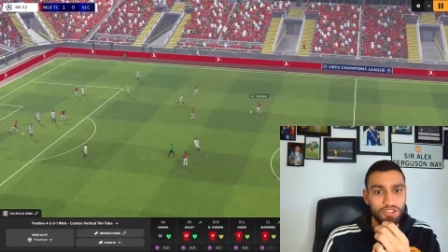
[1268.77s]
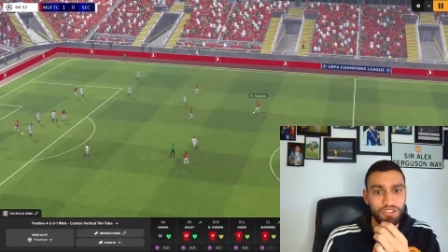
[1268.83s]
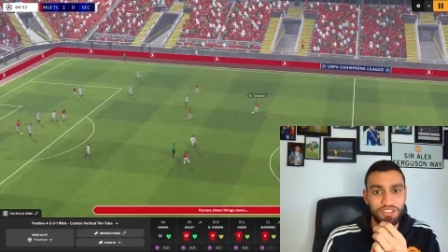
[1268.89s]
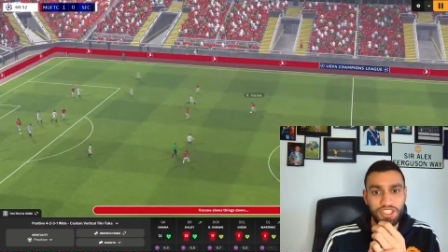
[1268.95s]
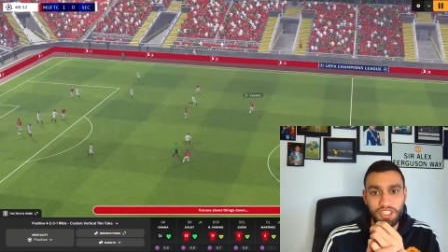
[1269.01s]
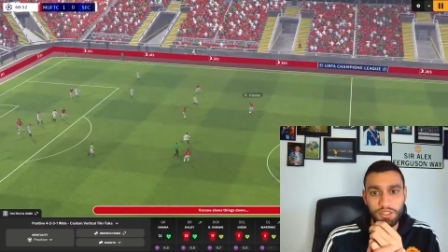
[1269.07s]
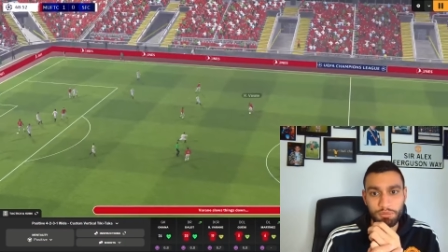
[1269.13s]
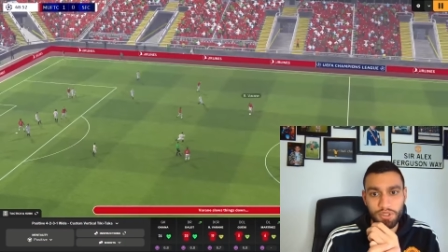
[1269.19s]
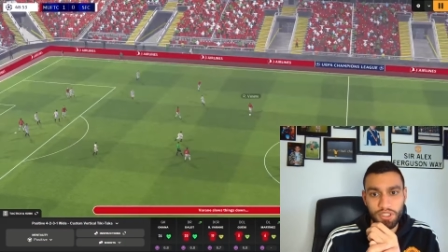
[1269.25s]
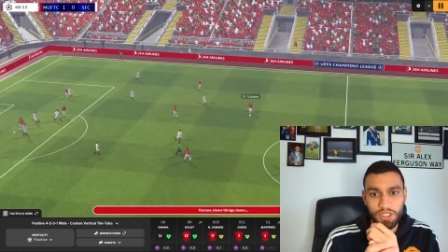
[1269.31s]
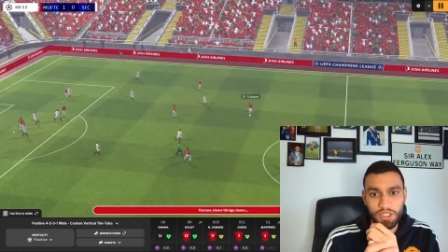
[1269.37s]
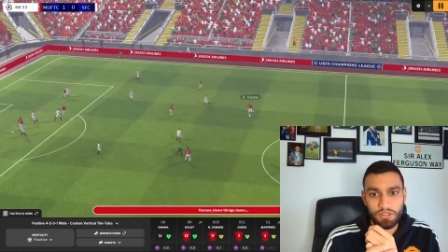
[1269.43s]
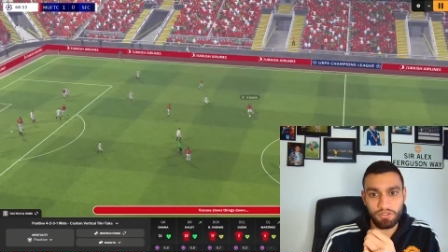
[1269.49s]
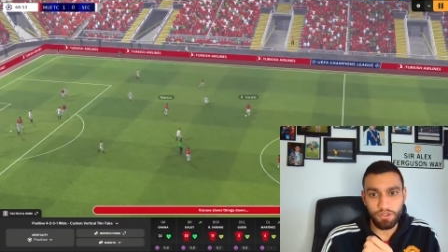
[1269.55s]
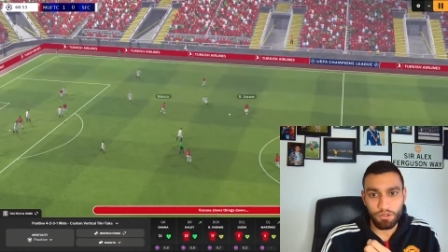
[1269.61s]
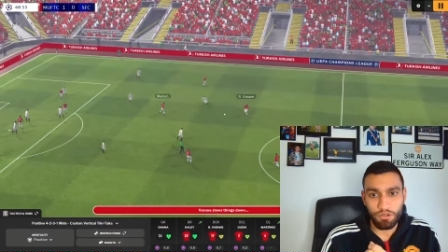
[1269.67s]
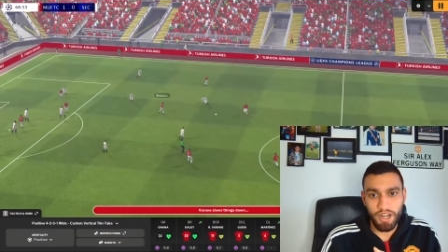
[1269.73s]
the team.
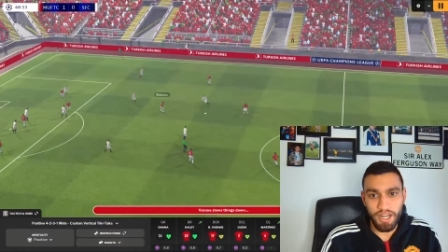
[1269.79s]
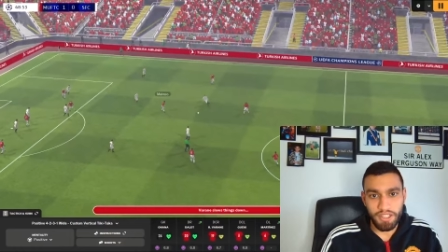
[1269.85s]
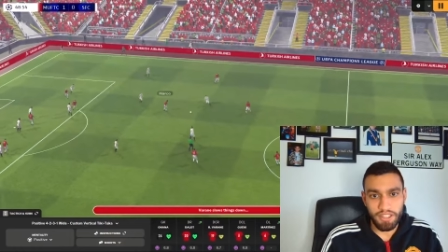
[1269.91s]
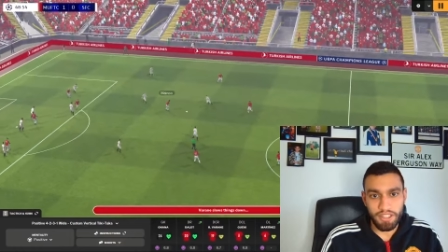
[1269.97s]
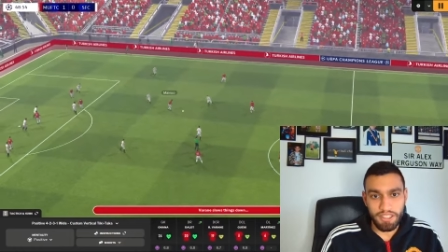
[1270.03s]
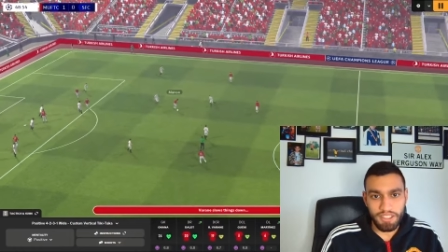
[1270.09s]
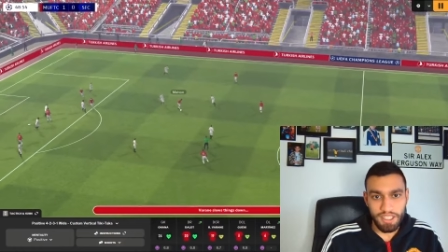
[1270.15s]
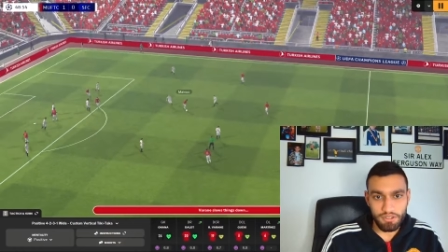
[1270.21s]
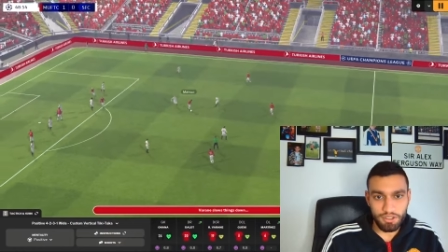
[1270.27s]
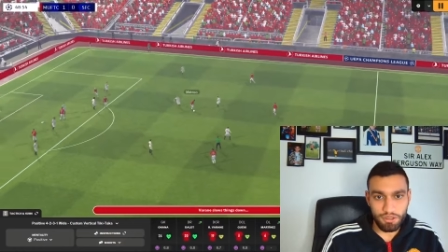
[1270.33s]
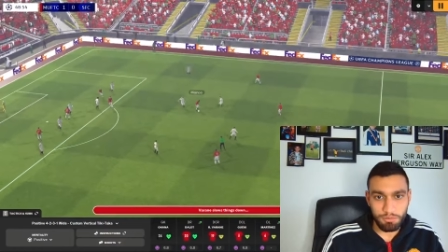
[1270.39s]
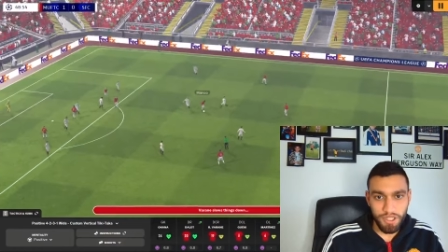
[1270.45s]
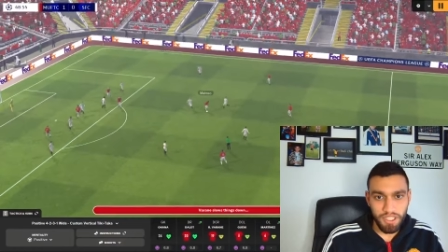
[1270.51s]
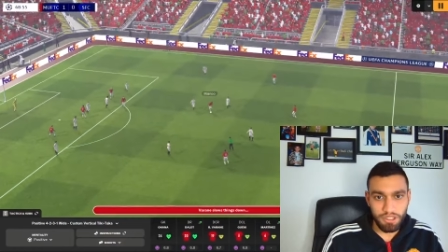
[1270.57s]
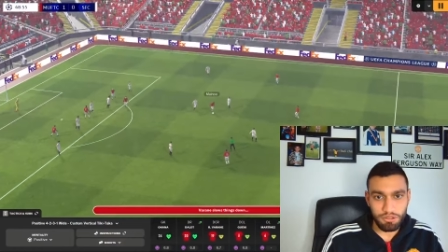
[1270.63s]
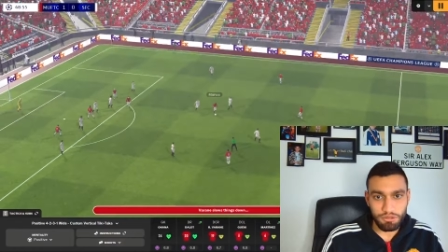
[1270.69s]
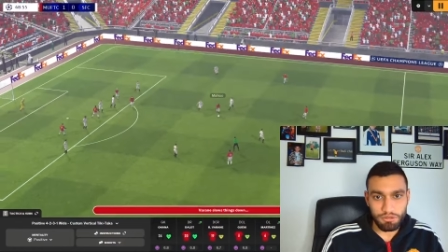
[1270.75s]
Varane gives to
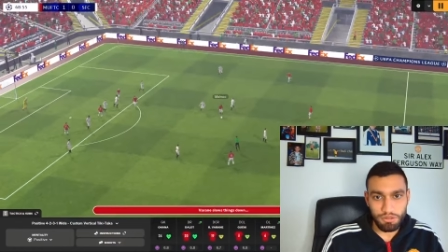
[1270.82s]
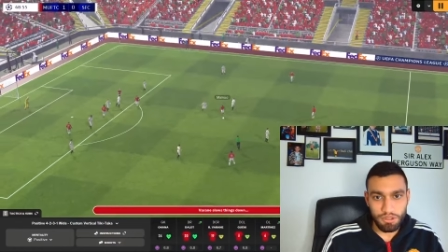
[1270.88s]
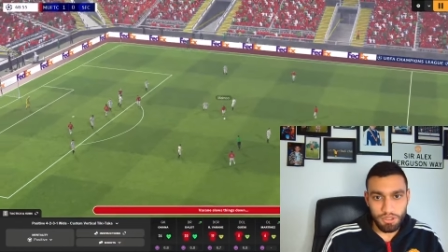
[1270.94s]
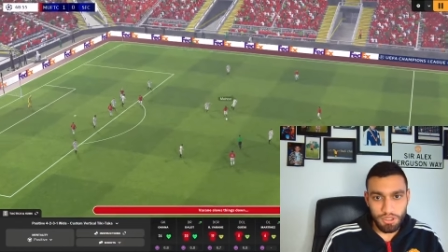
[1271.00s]
Mainoo.